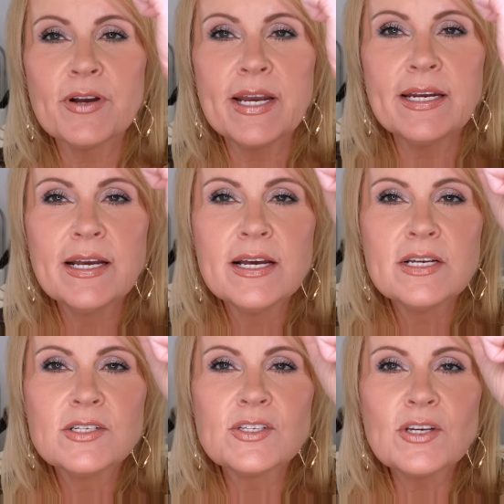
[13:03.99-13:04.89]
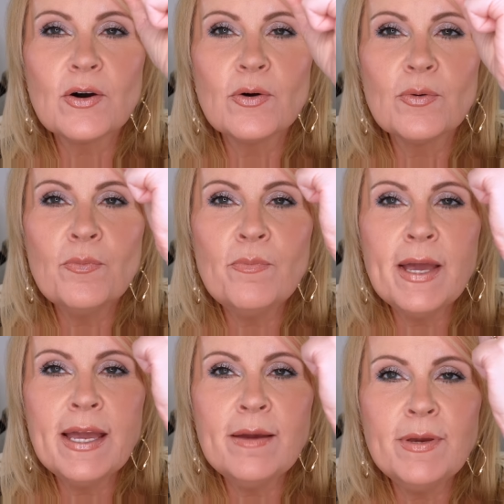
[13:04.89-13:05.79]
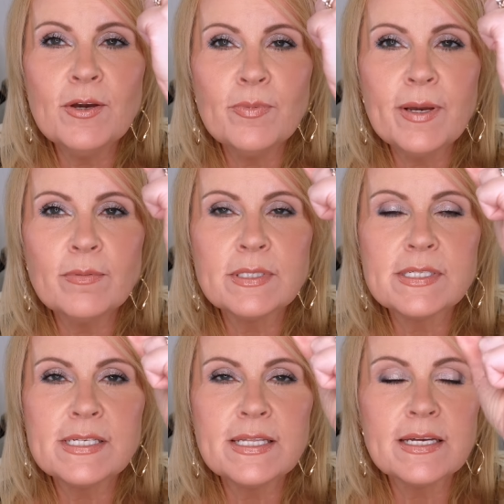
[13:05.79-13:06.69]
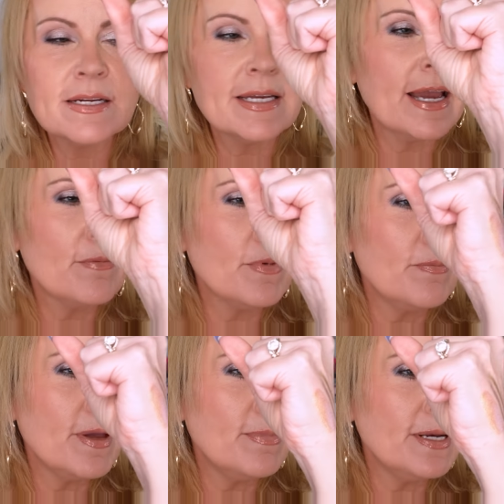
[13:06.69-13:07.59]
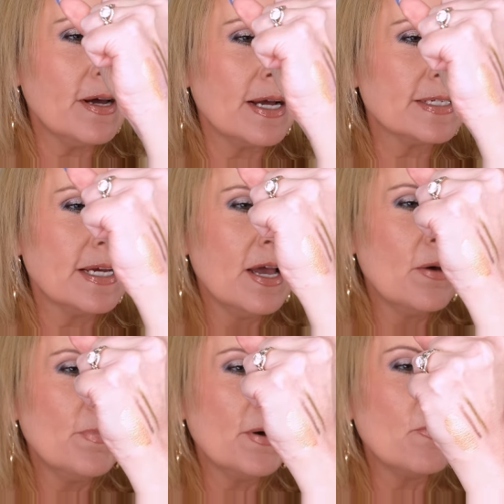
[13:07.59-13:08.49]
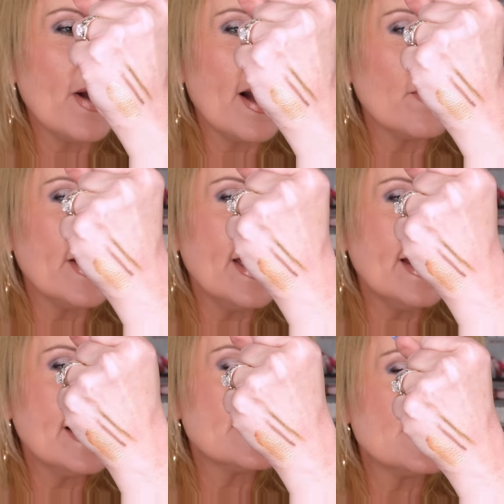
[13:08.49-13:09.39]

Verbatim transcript: green. So maybe you'll be able to see that on camera, maybe not. But wow, it is